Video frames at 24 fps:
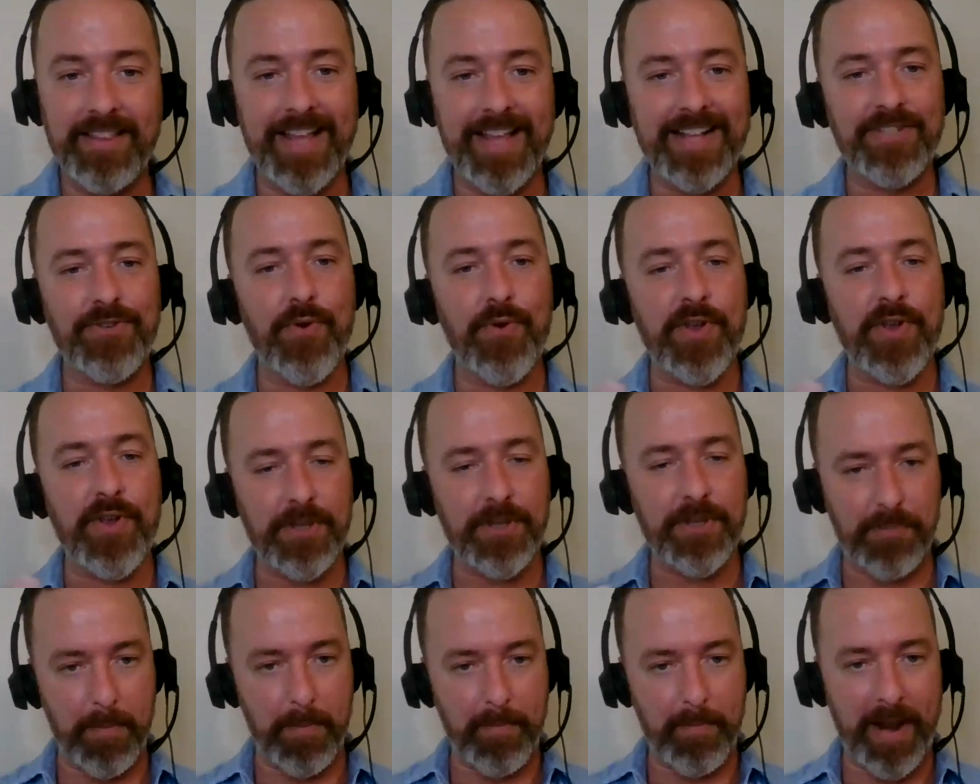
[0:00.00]
that's
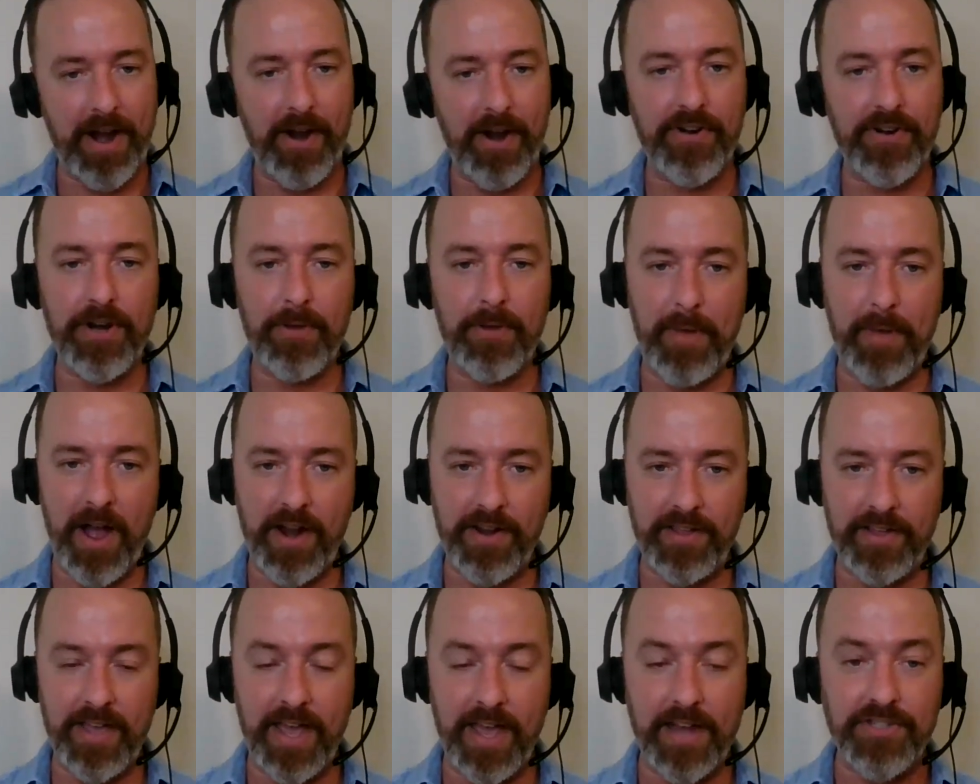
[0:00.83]
going to prepare your
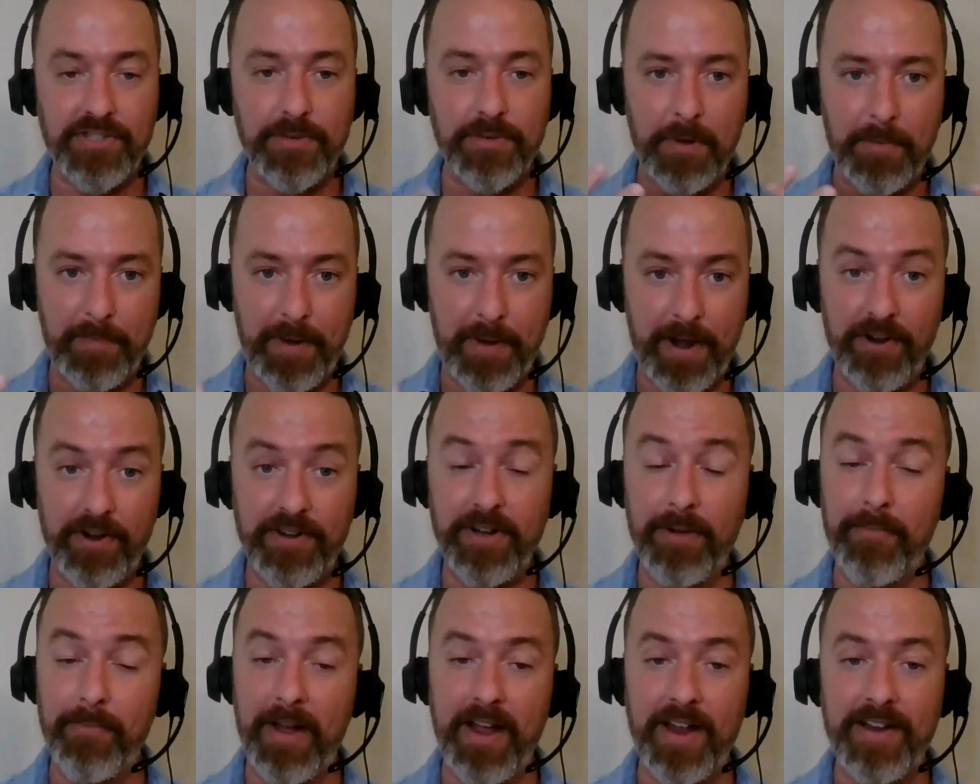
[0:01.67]
body and to prepare
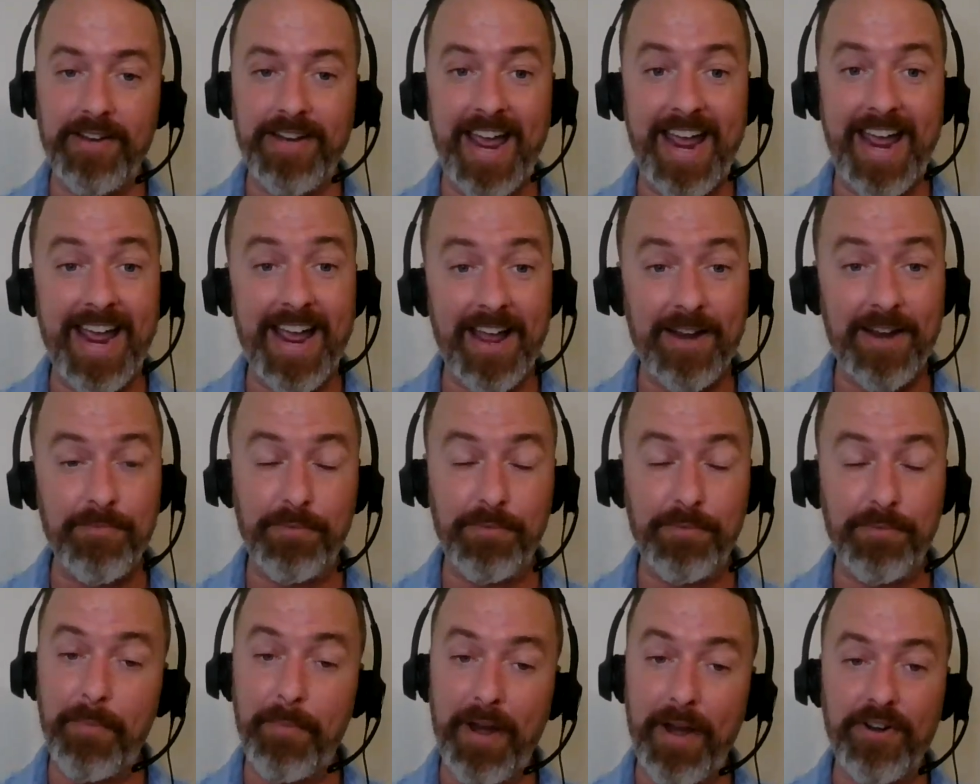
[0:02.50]
your mind
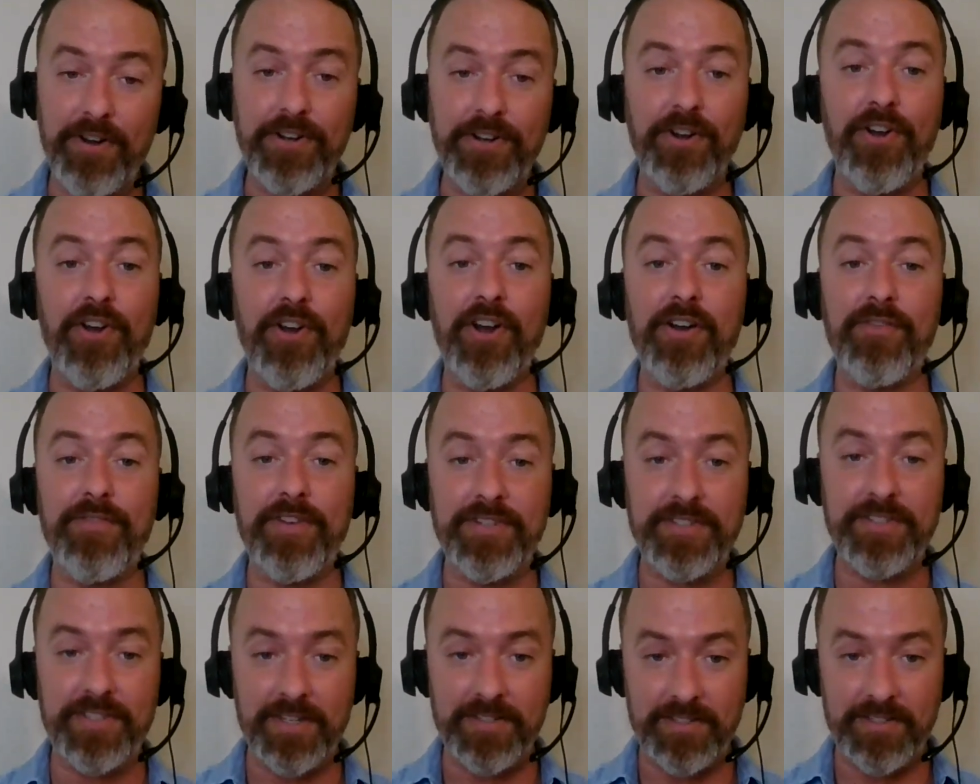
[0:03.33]
and prepare your
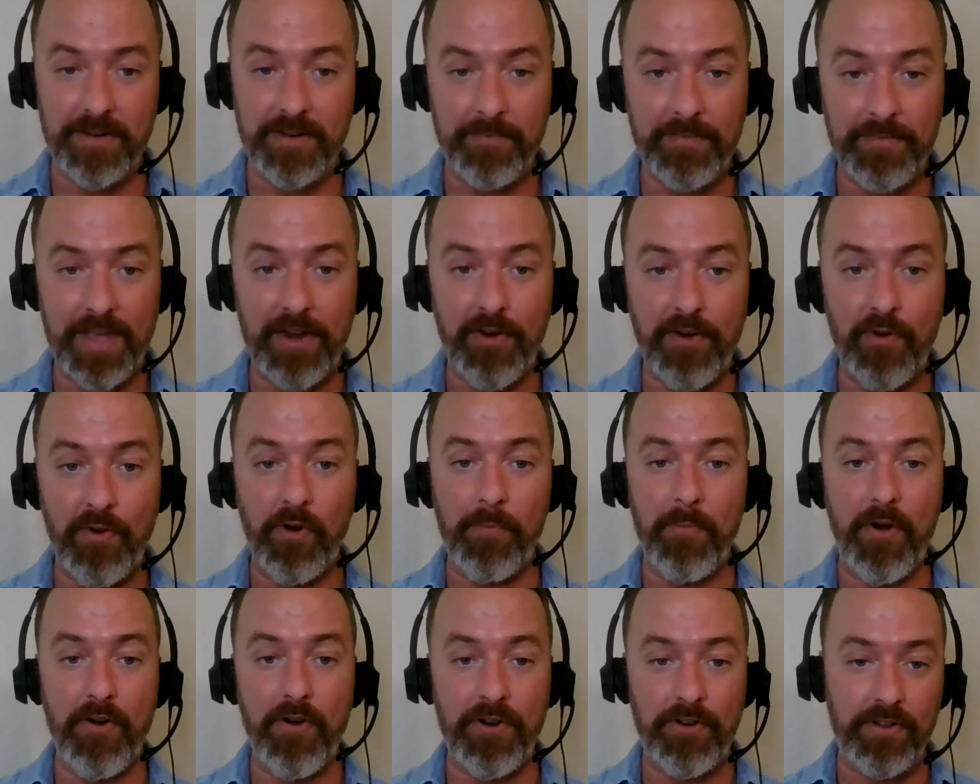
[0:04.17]
nervous system and
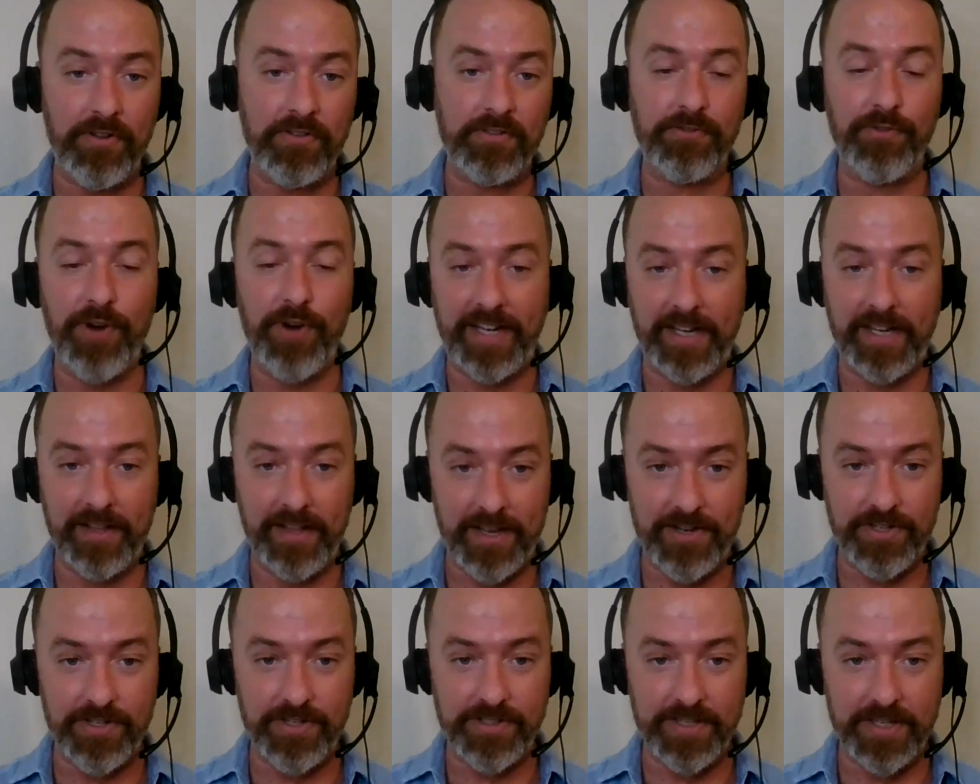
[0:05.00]
hormonal
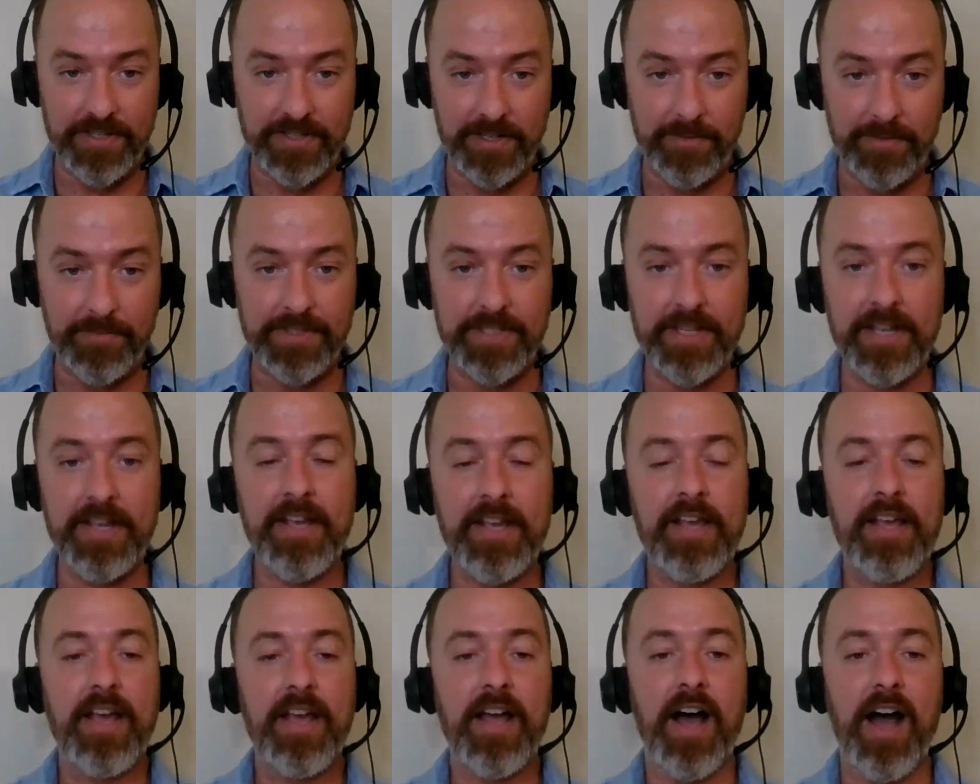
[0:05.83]
regulation
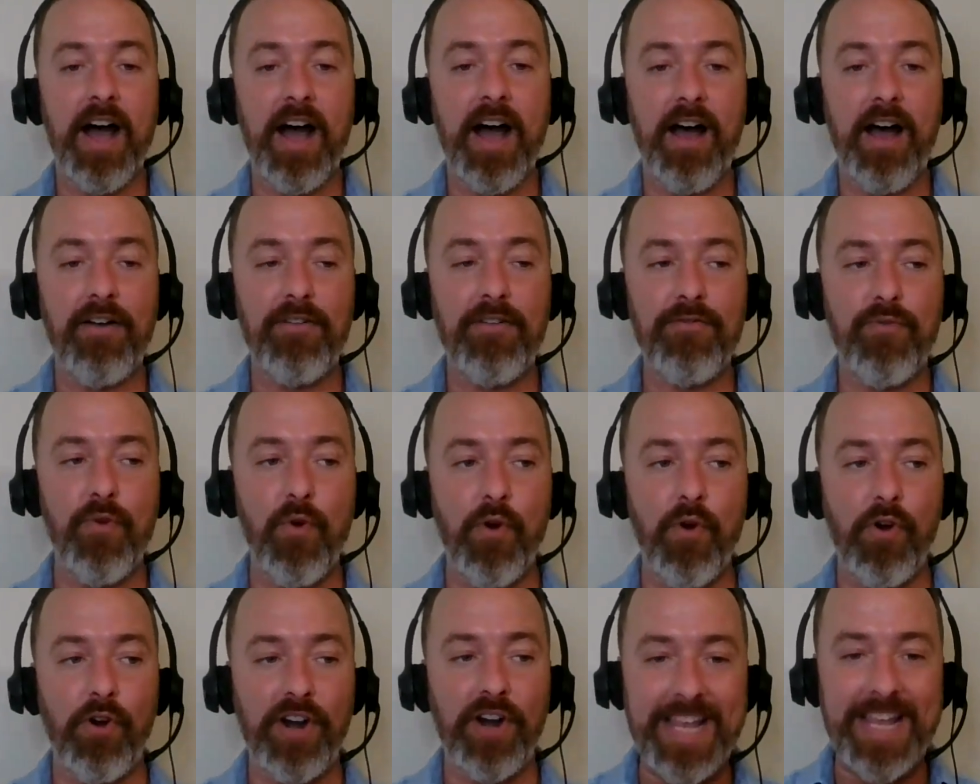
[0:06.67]
systems
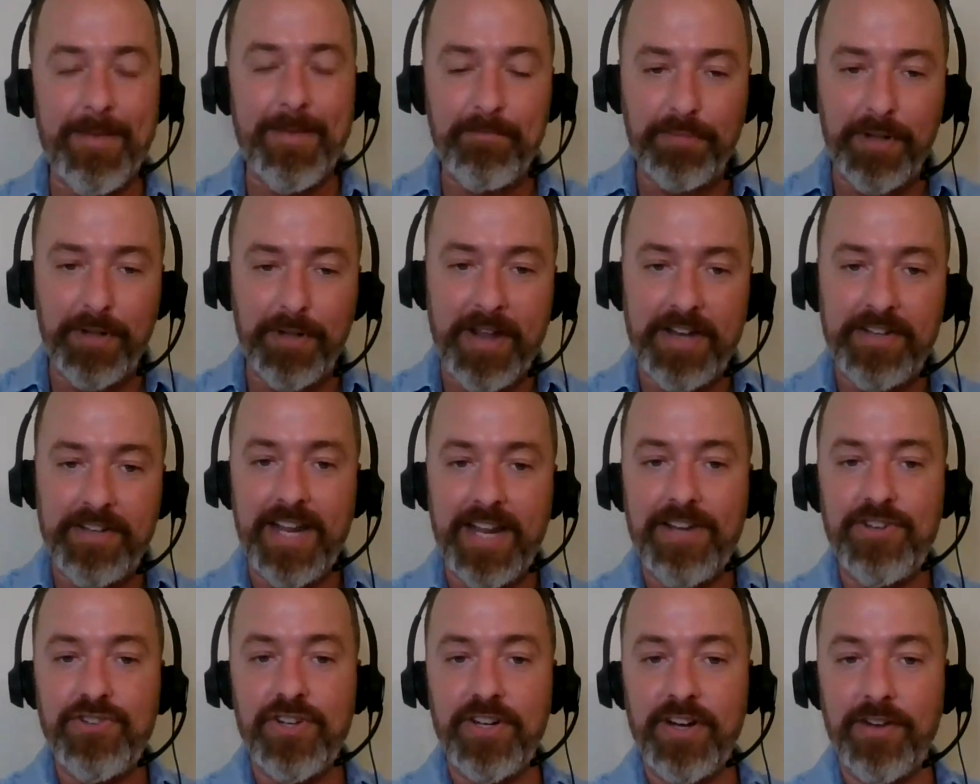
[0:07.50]
for
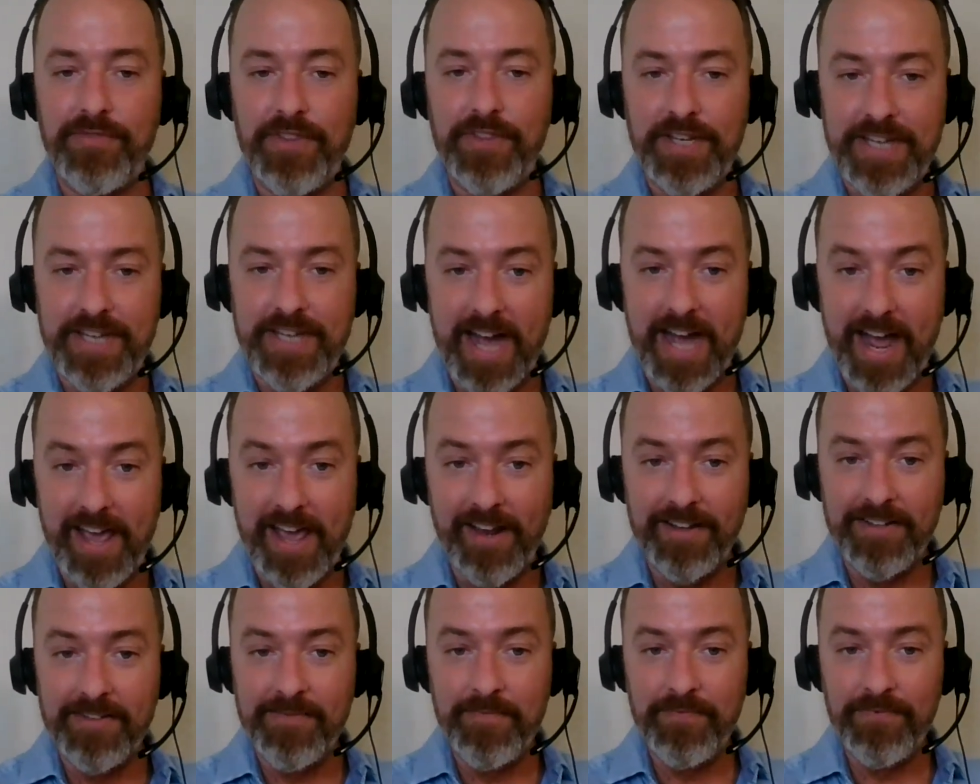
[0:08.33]
implementation of the
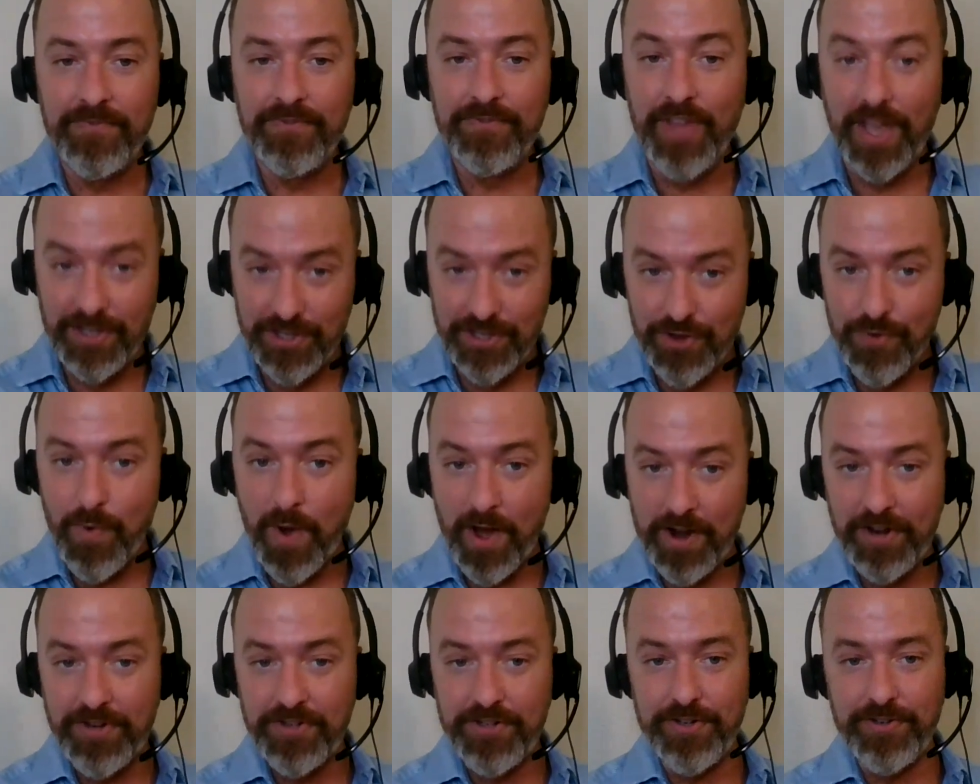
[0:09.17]
diet that you
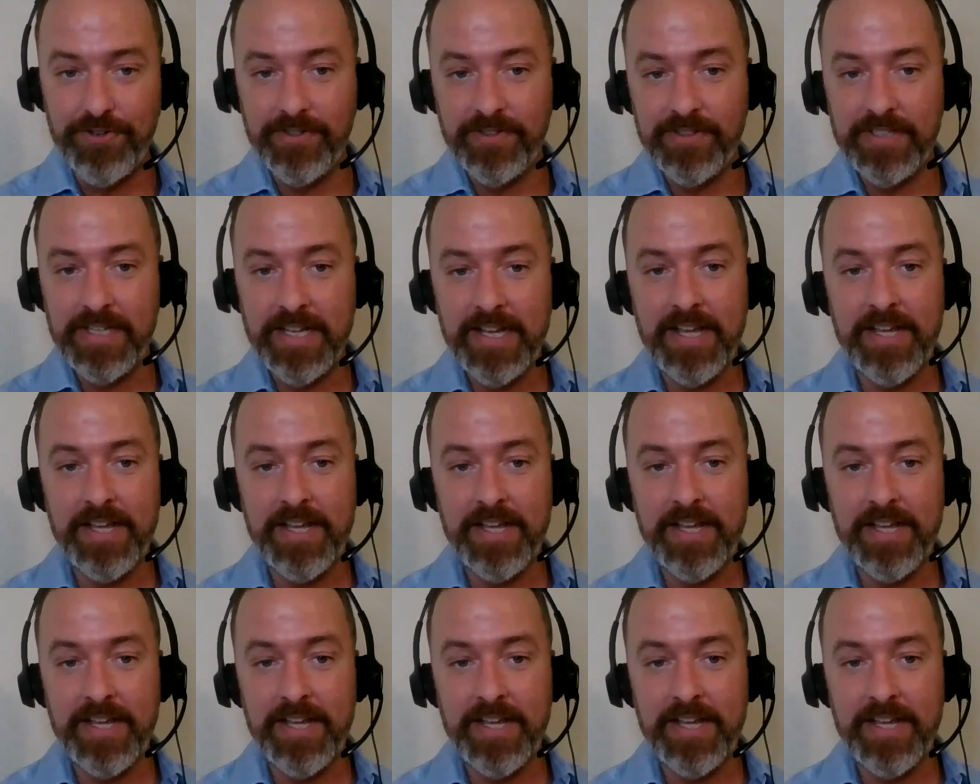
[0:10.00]
want to do.